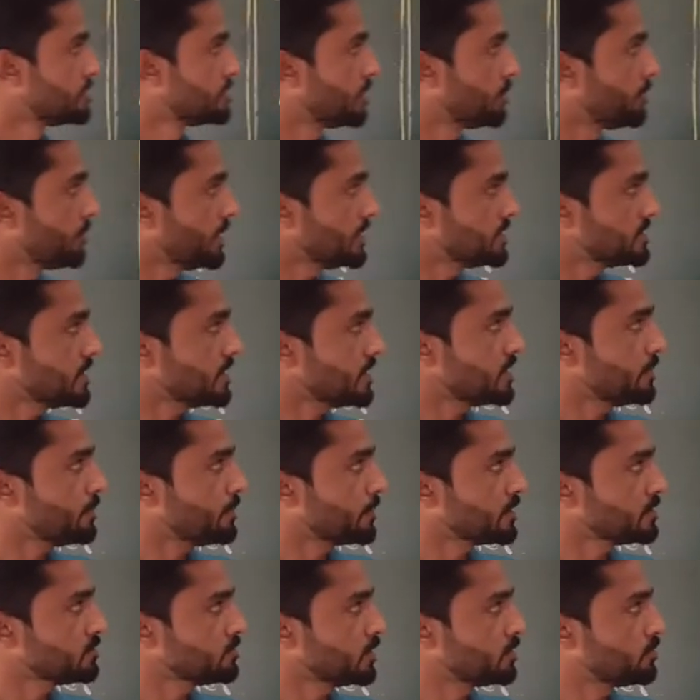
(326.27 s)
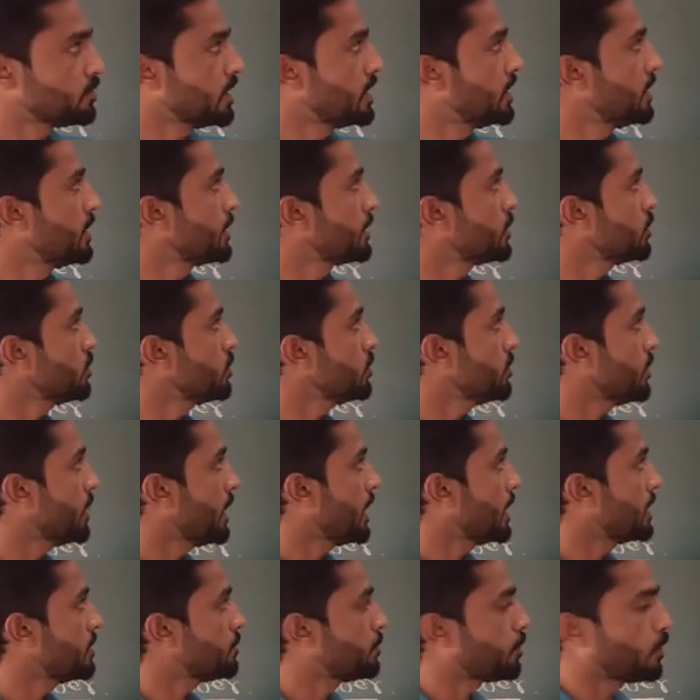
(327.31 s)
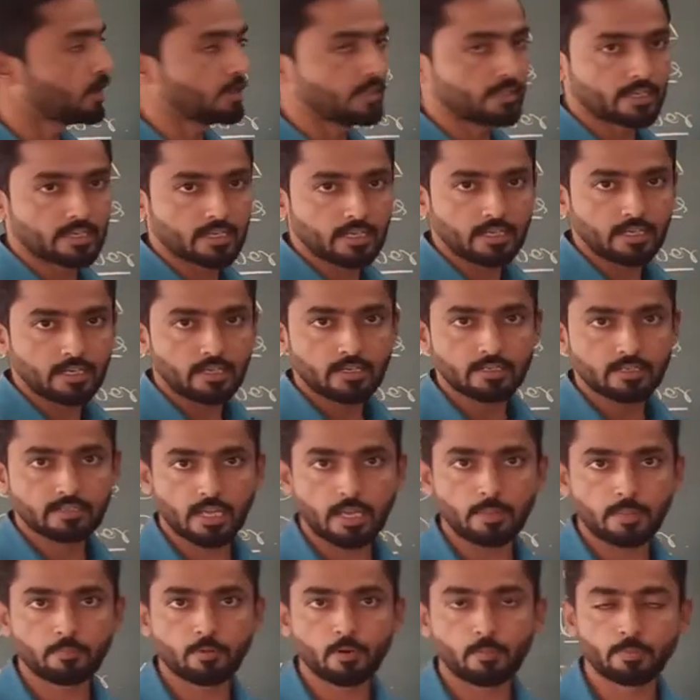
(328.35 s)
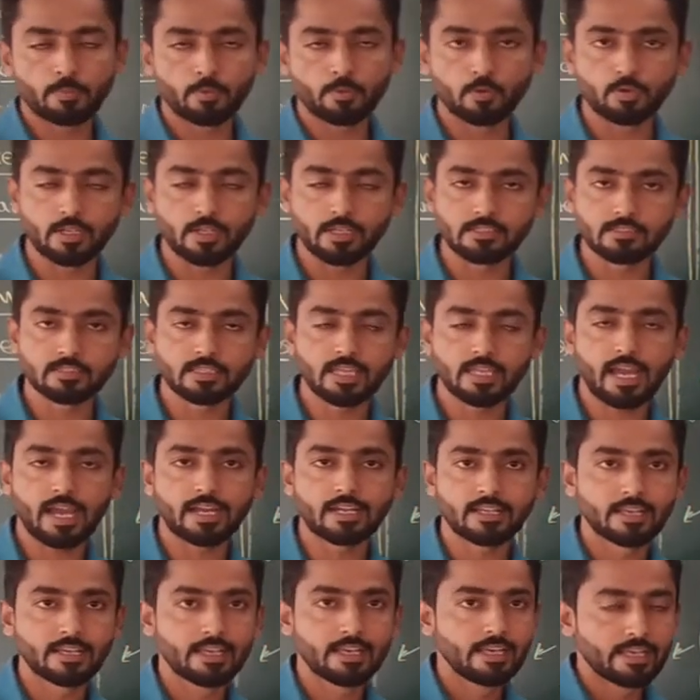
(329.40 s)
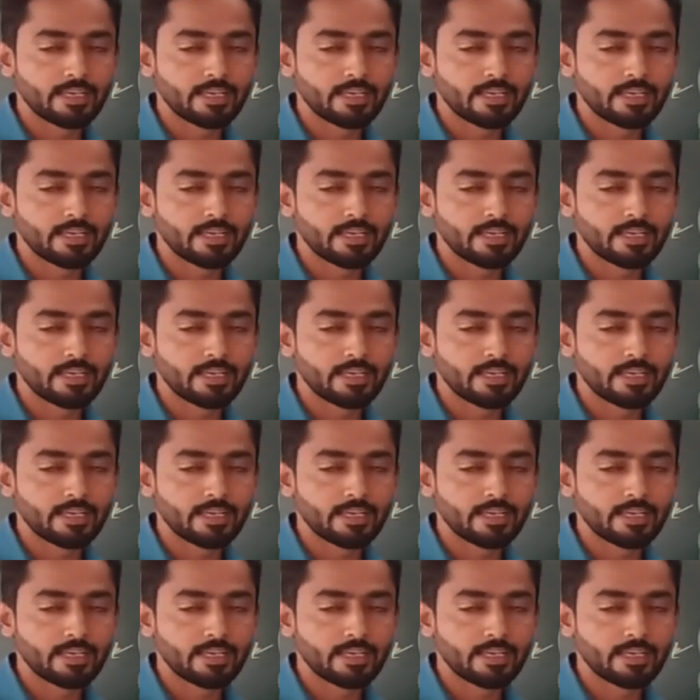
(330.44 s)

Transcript: The major difference between legume and follicle type of fruit is that